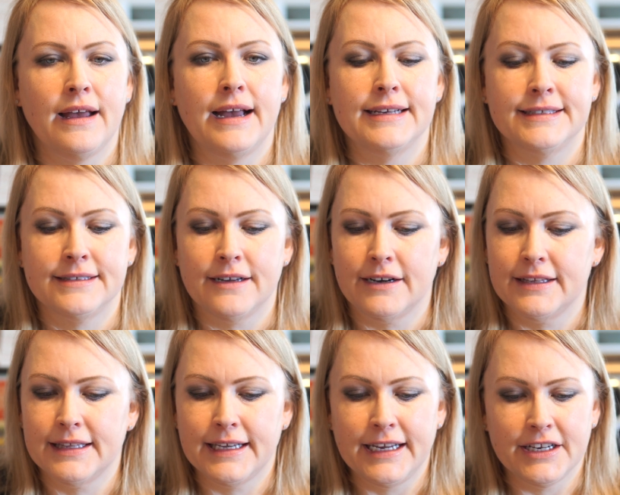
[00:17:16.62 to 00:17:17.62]
I
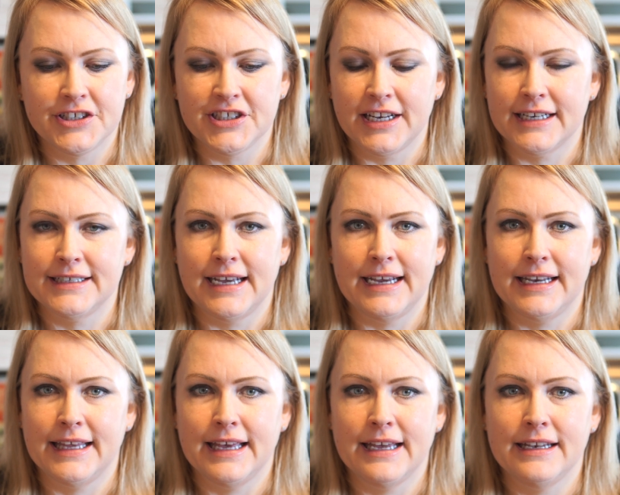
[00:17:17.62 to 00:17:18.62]
started the ketogenic diet
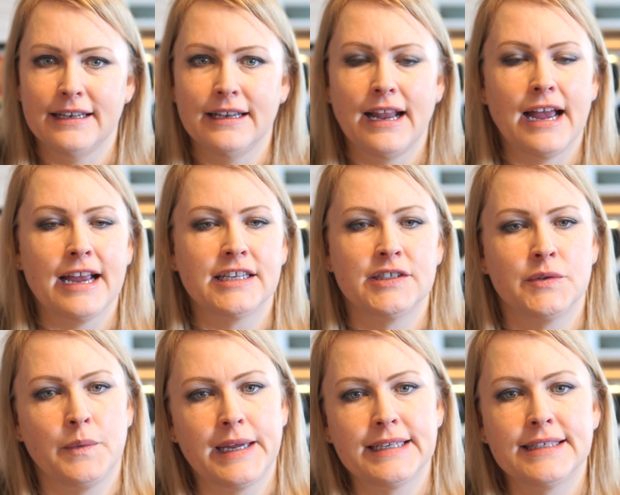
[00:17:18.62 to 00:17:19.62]
again. I
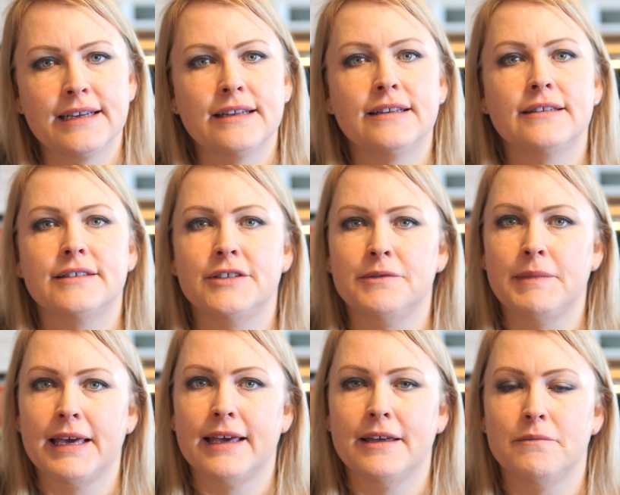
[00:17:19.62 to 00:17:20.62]
tweaked it to
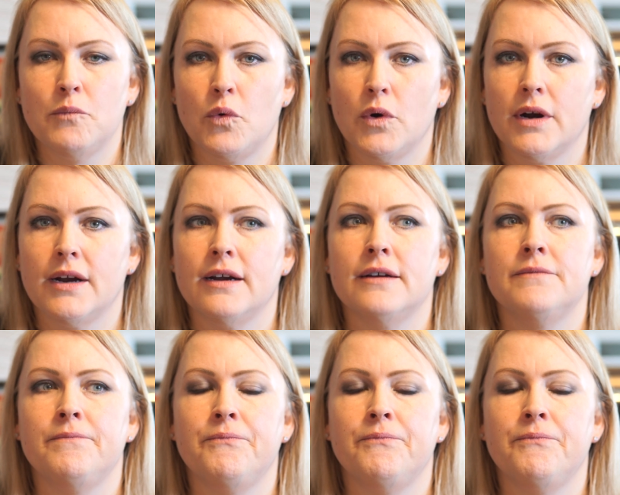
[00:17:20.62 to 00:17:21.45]
make it more